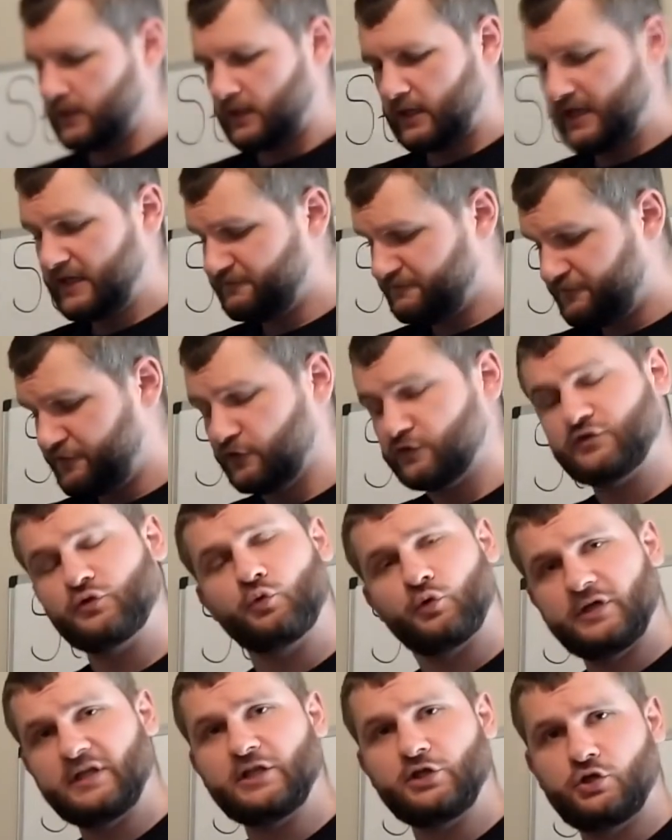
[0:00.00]
it feels
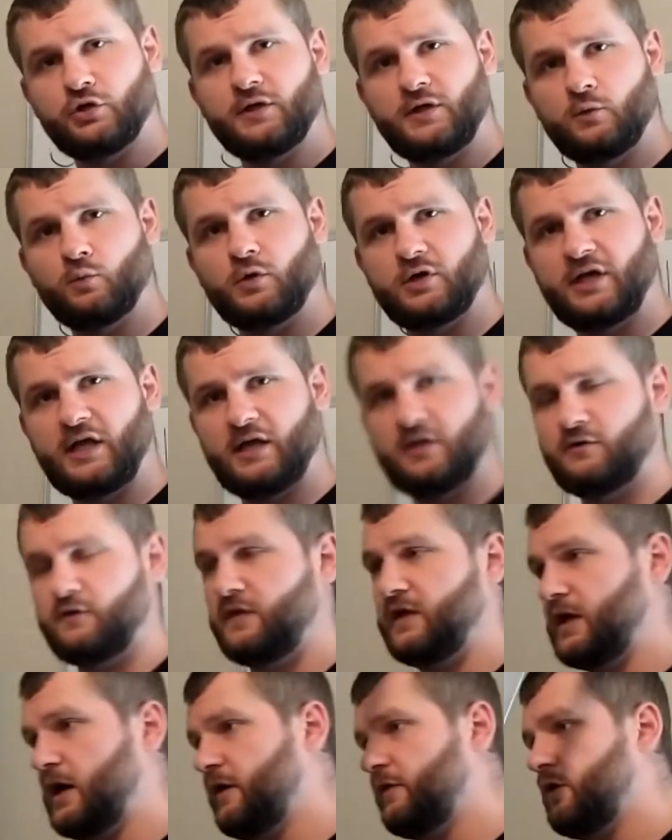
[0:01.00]
really good in one hand or
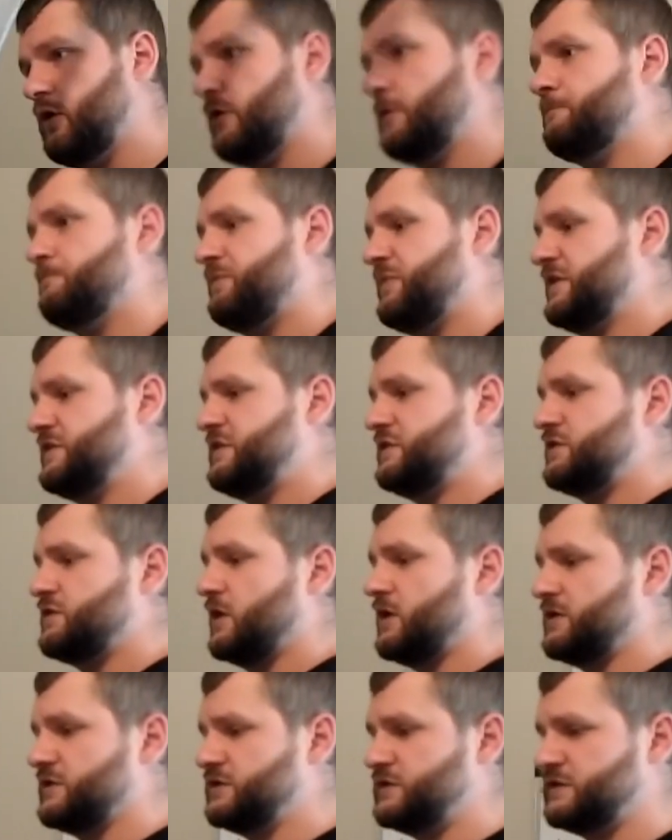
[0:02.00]
the other. This is
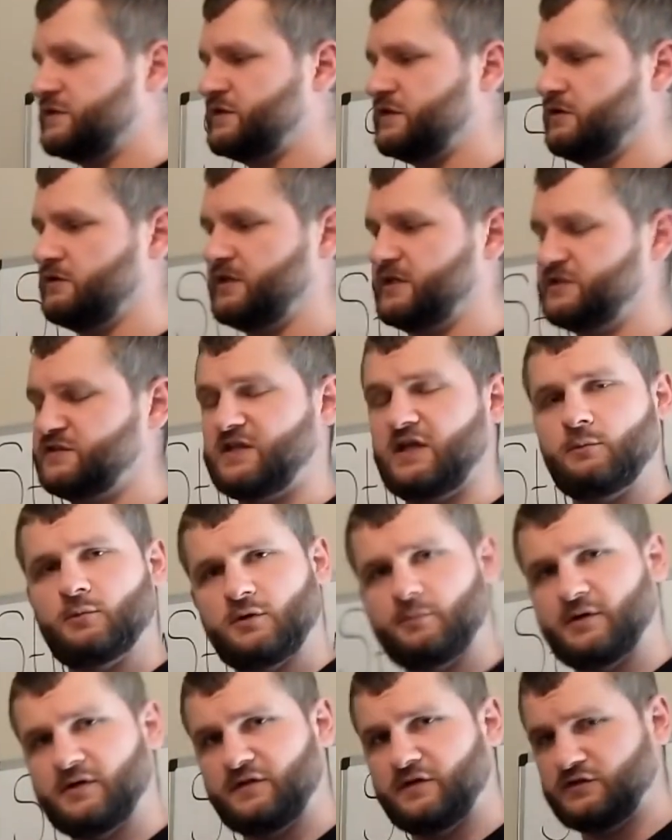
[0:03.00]
not necessarily a statement
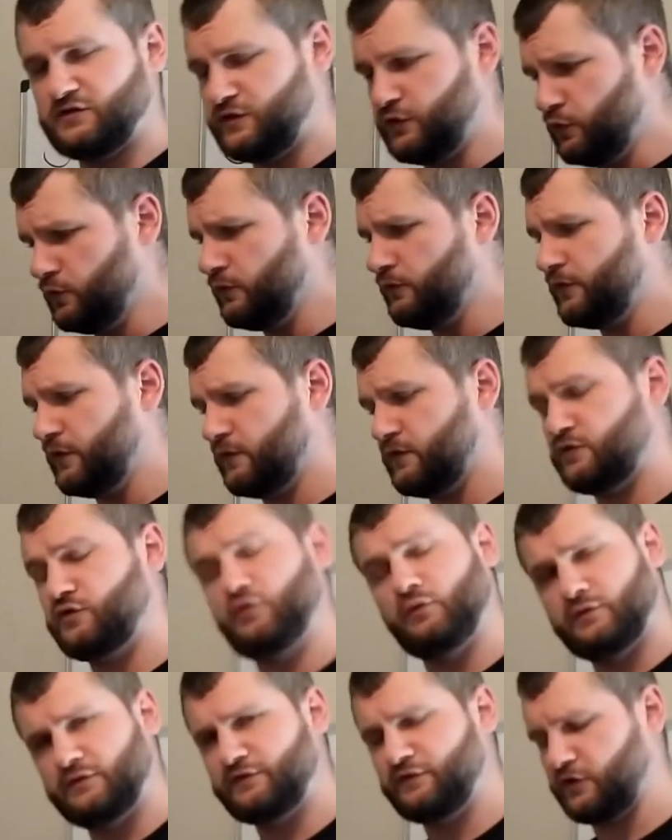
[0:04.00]
about the tool, though the
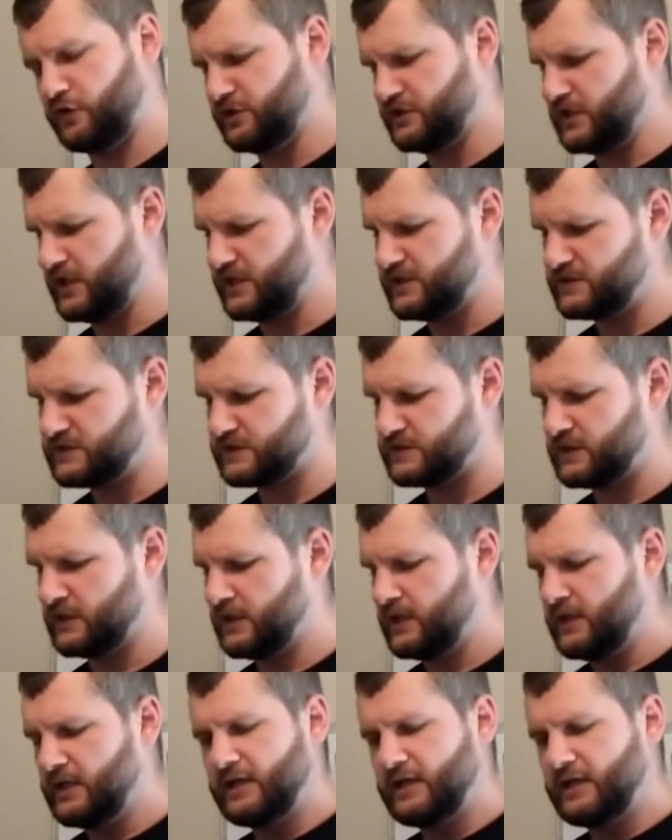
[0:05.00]
tool is very nice.